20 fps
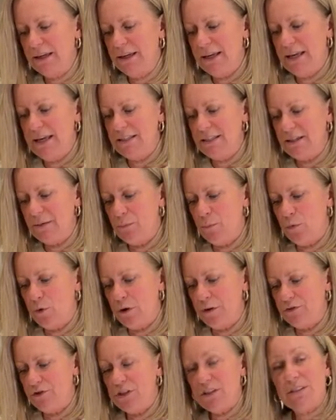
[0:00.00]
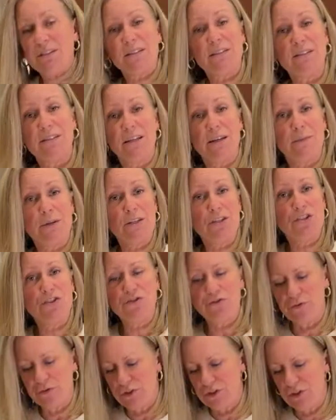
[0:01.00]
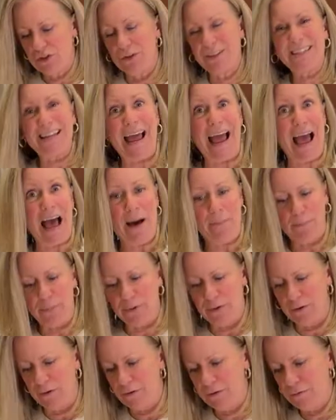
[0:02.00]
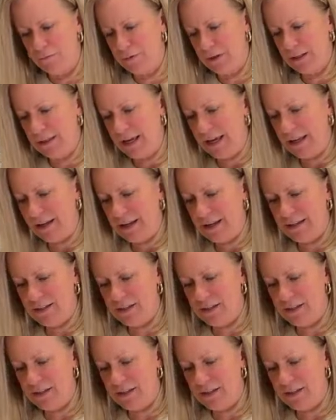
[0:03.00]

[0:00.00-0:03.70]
Is it more of just a cinnamon streusel? Is it apple related?